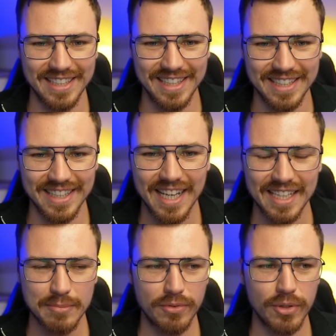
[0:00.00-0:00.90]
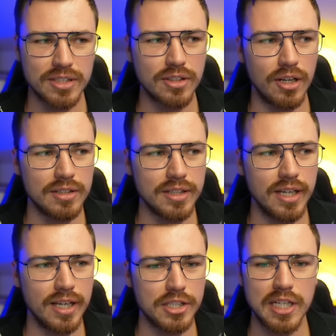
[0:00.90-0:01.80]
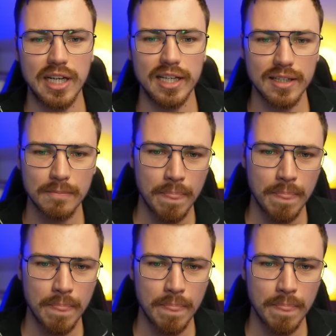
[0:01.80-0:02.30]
than before. It called shilling.